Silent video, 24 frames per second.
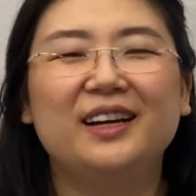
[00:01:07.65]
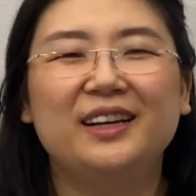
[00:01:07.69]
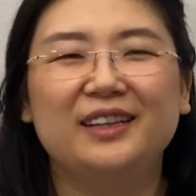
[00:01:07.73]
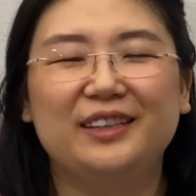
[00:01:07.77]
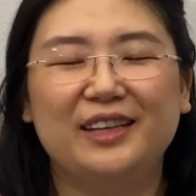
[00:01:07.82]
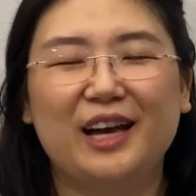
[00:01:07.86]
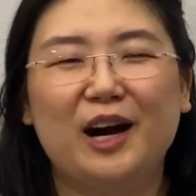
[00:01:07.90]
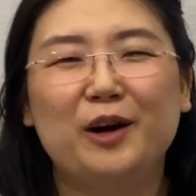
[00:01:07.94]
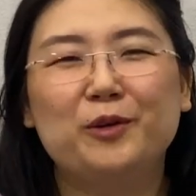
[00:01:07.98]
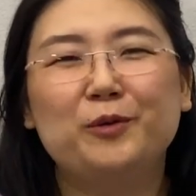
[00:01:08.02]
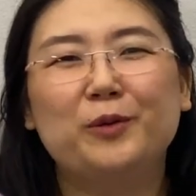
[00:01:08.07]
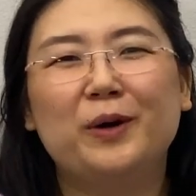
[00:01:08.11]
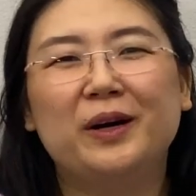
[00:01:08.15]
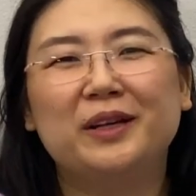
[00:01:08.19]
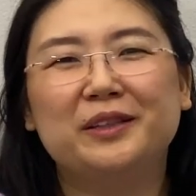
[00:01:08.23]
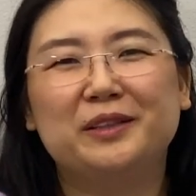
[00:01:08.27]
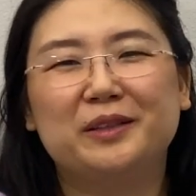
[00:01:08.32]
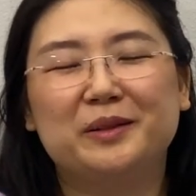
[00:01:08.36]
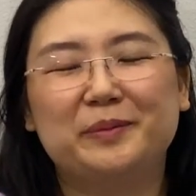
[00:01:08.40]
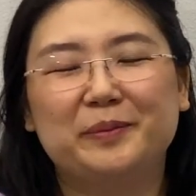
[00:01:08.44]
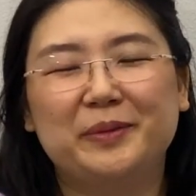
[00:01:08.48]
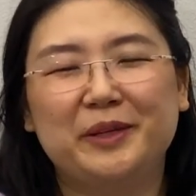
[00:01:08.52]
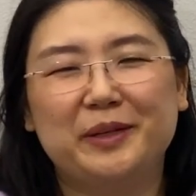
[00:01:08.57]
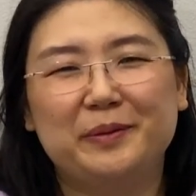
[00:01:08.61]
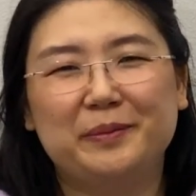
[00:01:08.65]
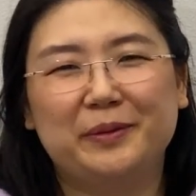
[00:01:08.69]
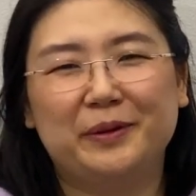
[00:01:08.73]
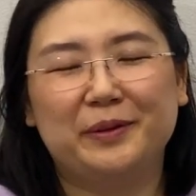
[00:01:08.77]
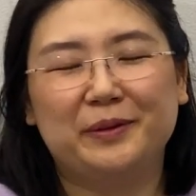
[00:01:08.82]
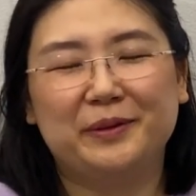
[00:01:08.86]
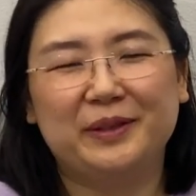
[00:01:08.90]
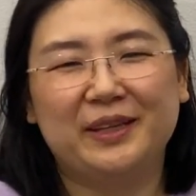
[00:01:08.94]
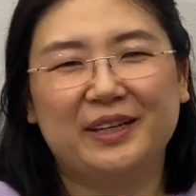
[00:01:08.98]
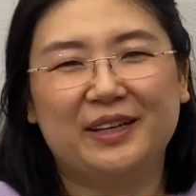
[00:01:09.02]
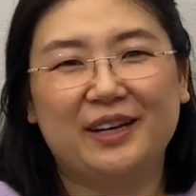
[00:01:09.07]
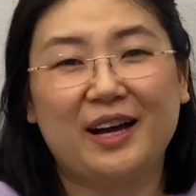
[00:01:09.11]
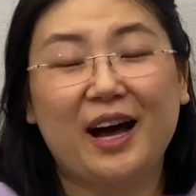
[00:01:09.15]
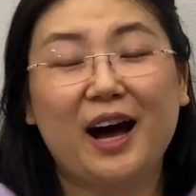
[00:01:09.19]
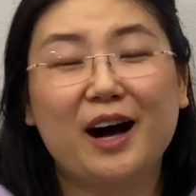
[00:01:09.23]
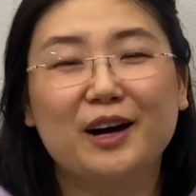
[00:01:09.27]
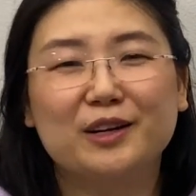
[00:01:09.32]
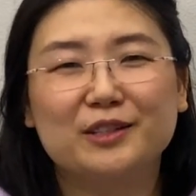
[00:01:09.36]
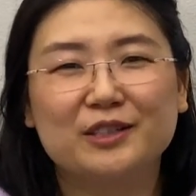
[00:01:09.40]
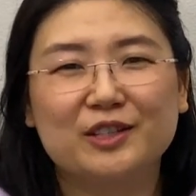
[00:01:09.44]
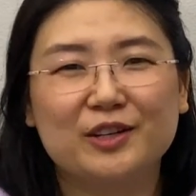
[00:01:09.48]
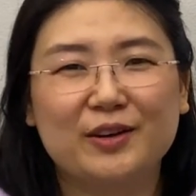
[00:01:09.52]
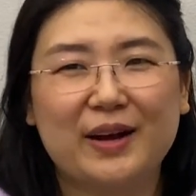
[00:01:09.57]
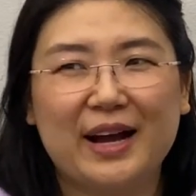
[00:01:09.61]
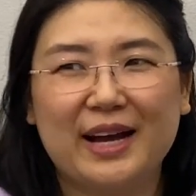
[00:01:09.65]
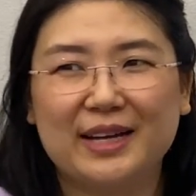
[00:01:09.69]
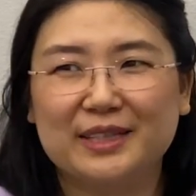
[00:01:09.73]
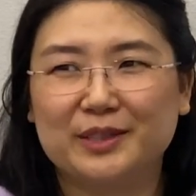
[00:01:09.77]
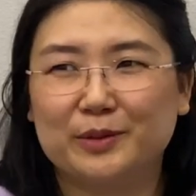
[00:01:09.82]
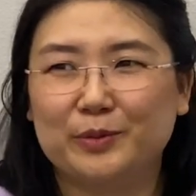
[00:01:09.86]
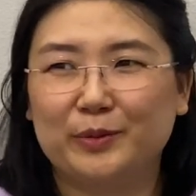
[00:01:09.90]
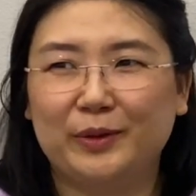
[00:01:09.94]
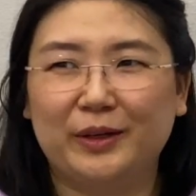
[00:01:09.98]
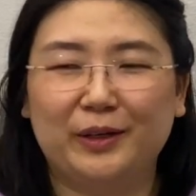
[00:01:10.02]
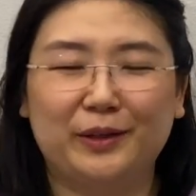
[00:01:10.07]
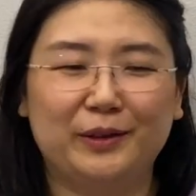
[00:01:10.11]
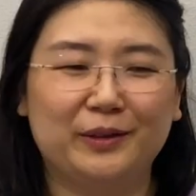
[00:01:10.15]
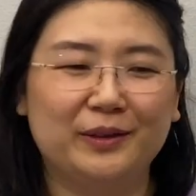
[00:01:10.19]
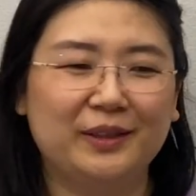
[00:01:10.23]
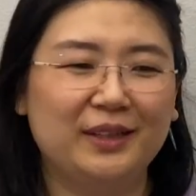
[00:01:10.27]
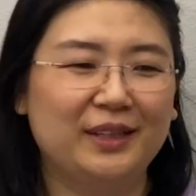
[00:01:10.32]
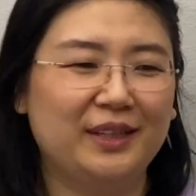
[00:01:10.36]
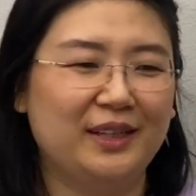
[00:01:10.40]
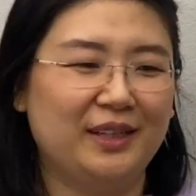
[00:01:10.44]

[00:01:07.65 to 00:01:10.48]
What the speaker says: Young water people, in contrast, will